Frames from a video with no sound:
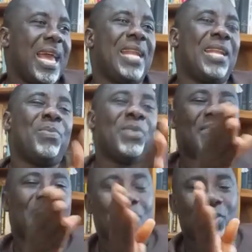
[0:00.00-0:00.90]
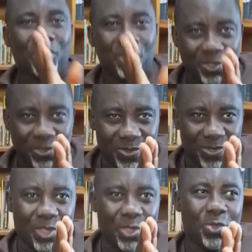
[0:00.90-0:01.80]
And let me say this to you.
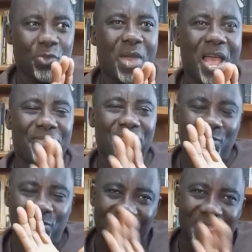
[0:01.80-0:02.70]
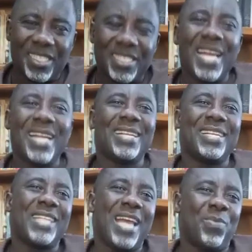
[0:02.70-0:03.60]
You have to understand
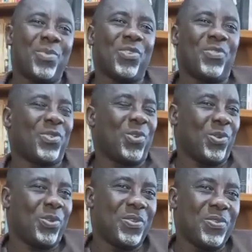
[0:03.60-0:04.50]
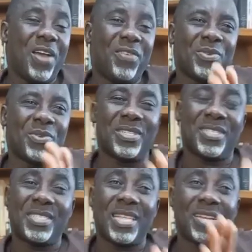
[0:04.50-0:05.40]
the timing of God. You have to
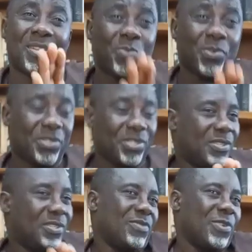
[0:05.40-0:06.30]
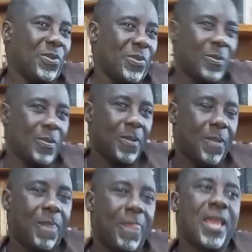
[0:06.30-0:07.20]
understand the process of God.
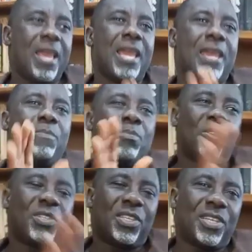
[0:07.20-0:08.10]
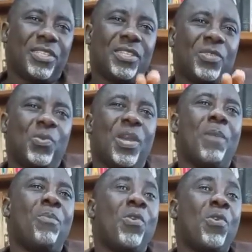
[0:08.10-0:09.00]
In most cases, we are
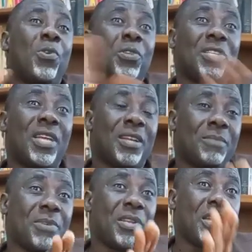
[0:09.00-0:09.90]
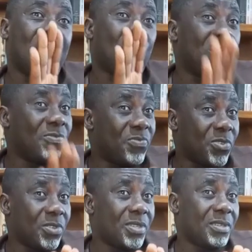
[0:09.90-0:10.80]
more concerned about our
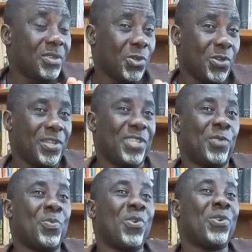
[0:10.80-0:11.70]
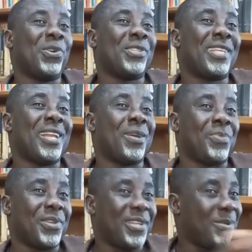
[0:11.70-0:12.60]
comfort. God is more concerned
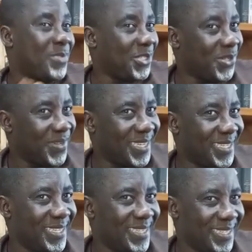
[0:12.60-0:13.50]
about our maturity.